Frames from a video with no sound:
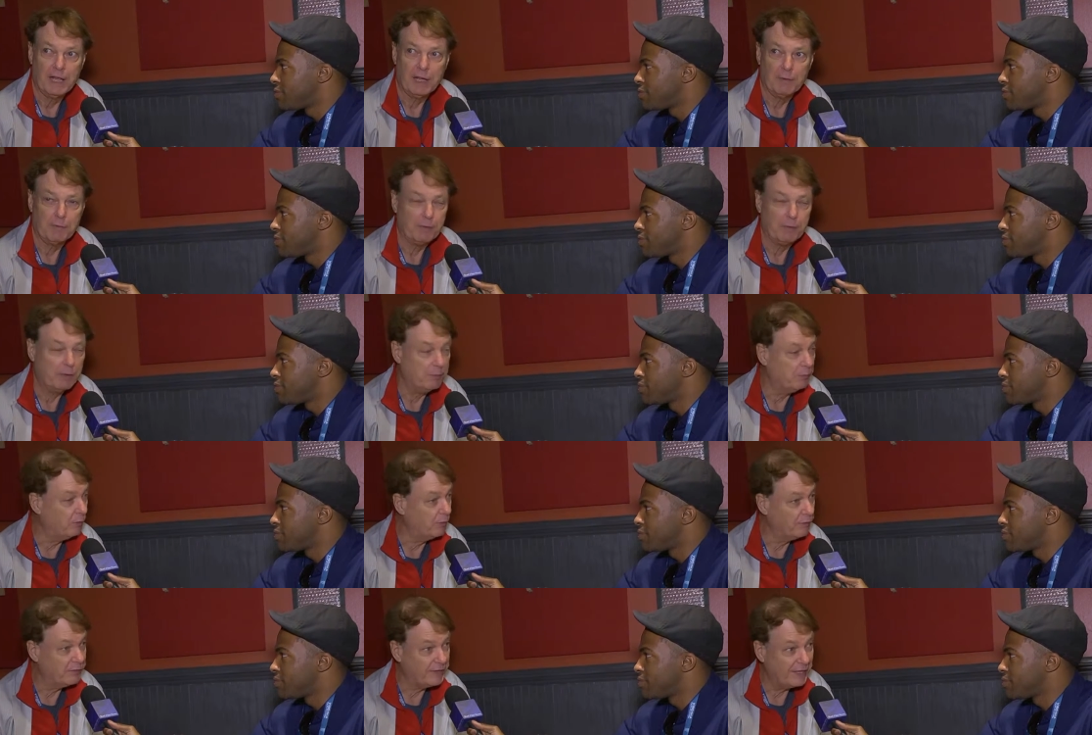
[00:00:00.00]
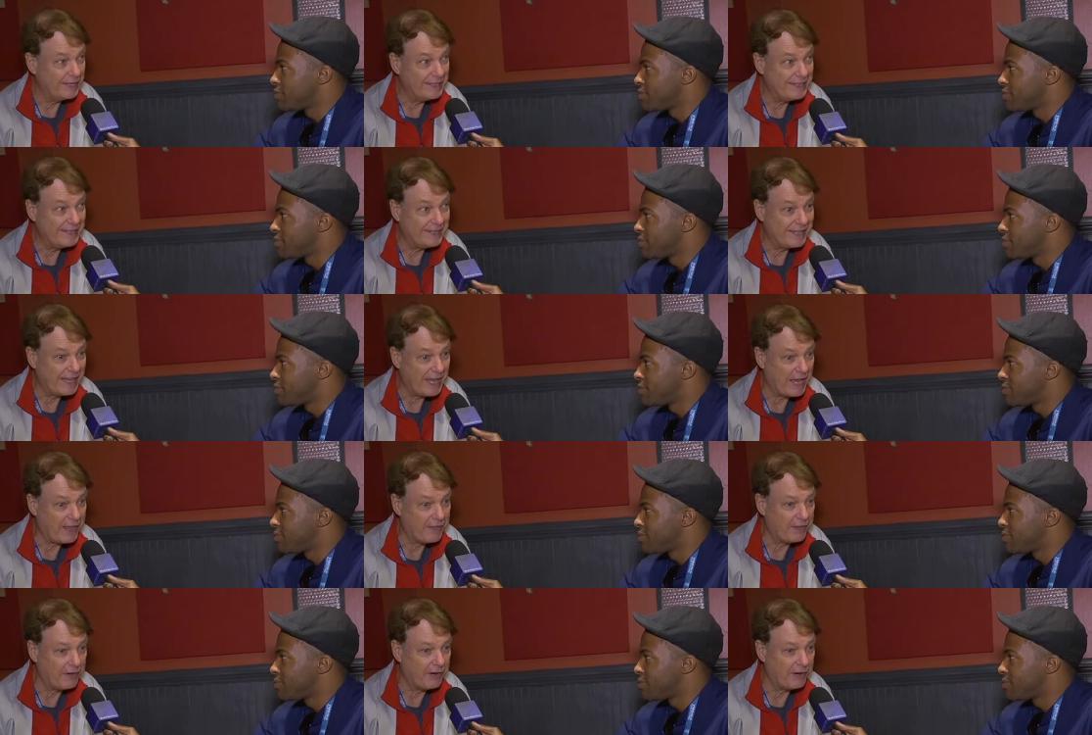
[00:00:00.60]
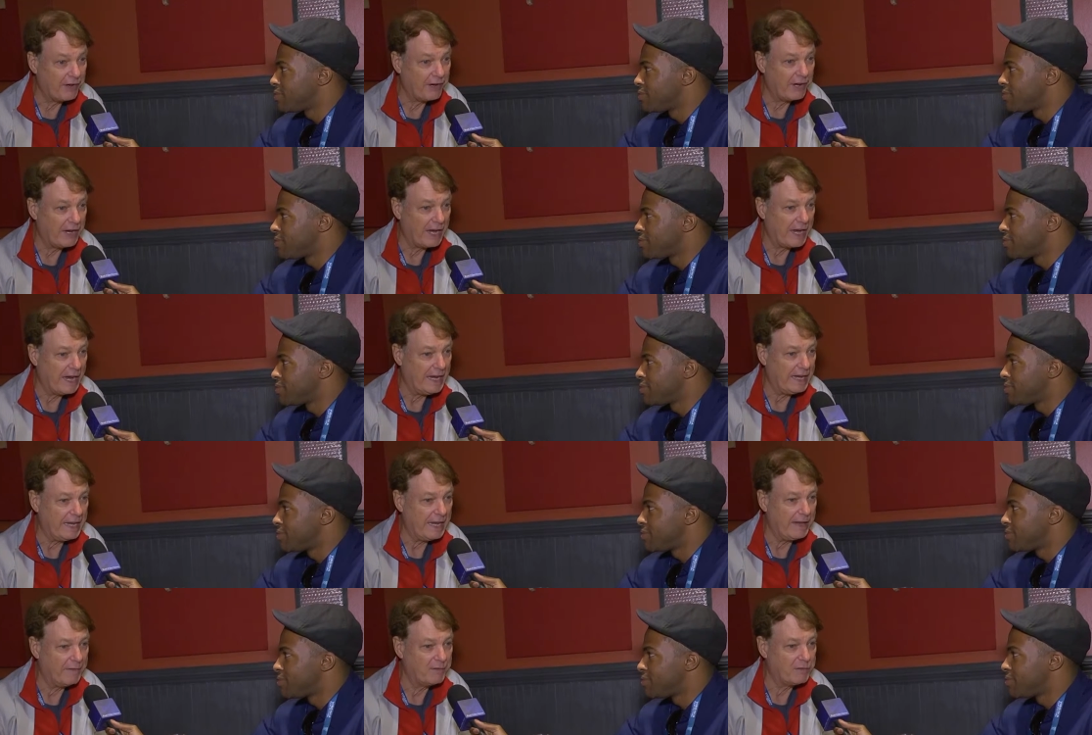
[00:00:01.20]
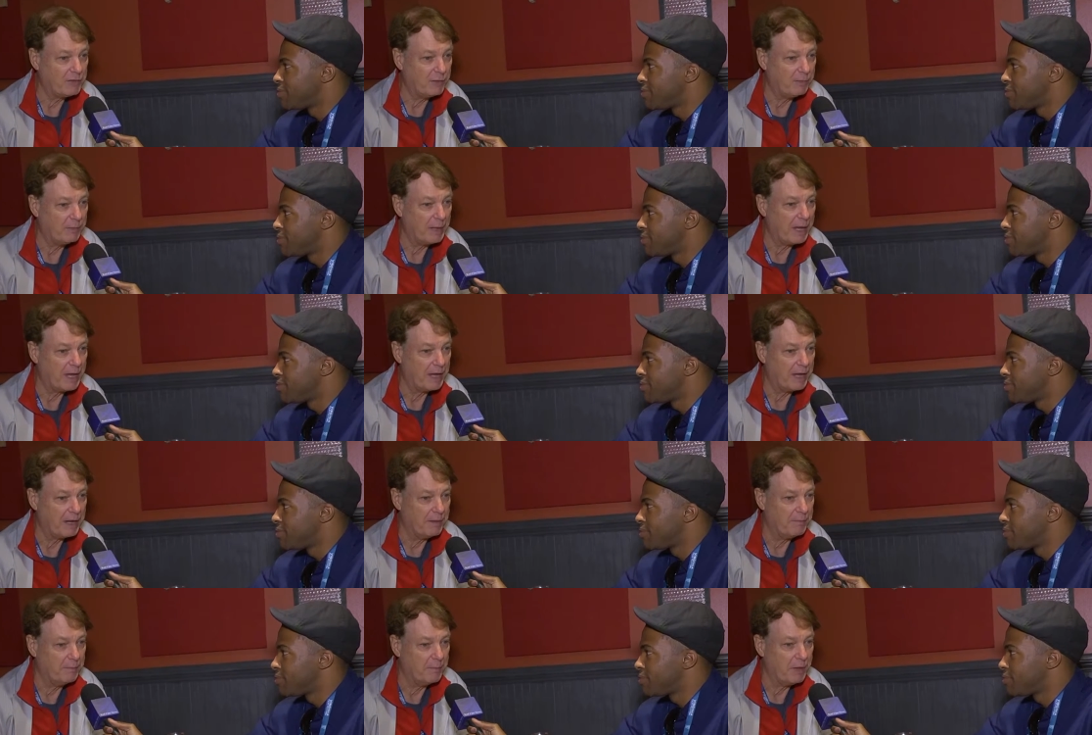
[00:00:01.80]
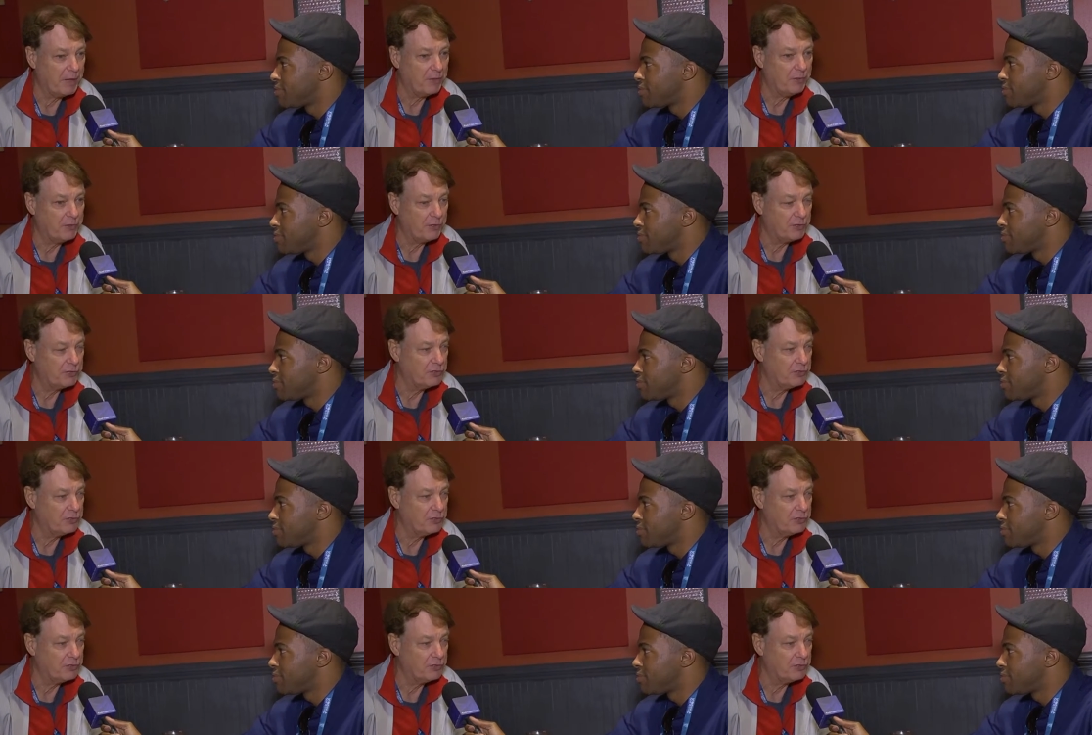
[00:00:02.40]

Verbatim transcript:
Speaker 1: Uh, we moved in together, and after about a month or